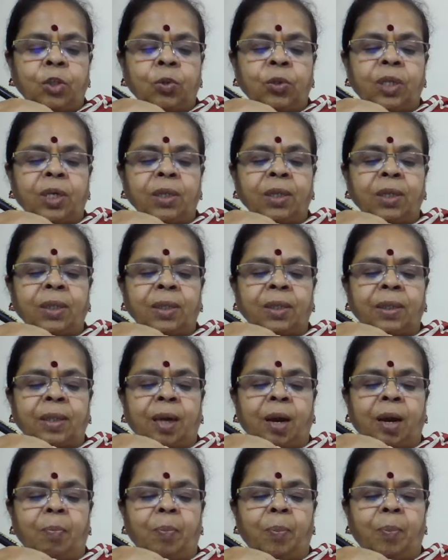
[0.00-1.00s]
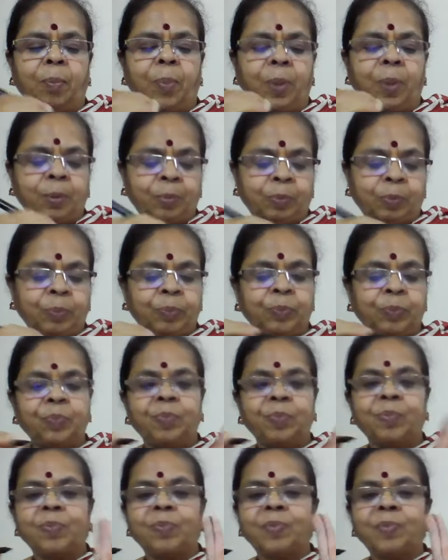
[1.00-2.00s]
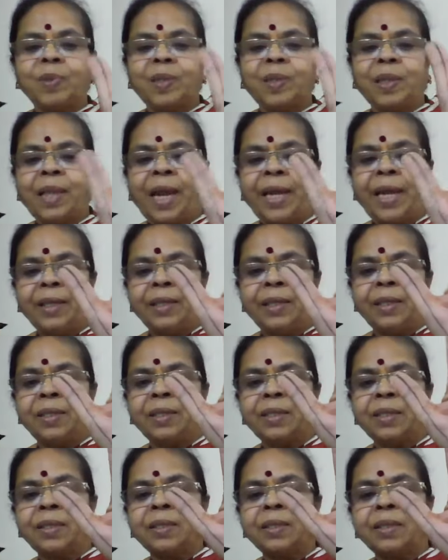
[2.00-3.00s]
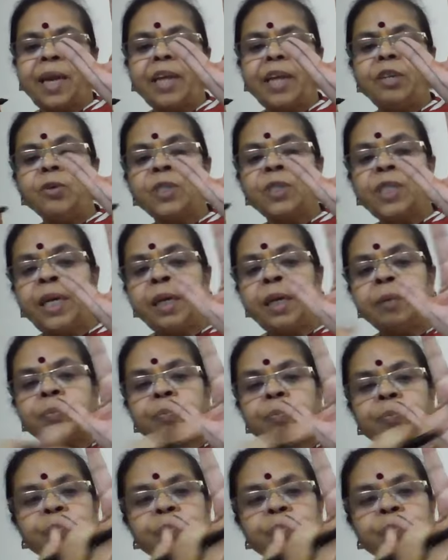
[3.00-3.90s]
to the thumb, like this. Can you see?